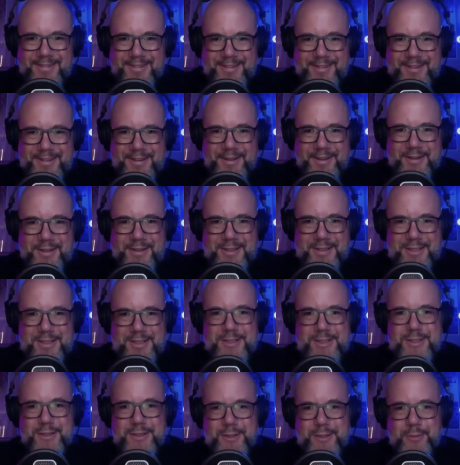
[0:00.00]
You know, yep. This
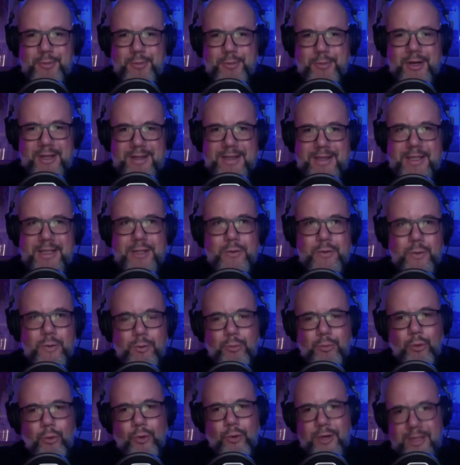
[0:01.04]
is the body that you were
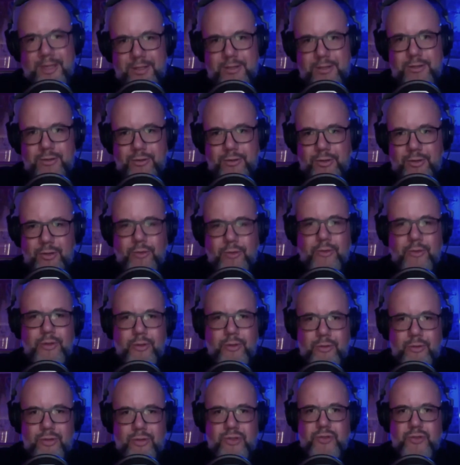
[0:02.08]
born into. You're,
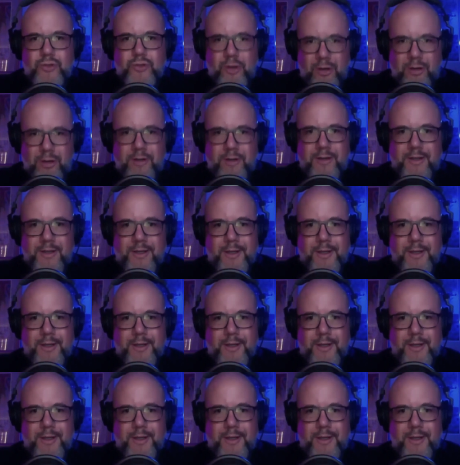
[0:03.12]
you're strong.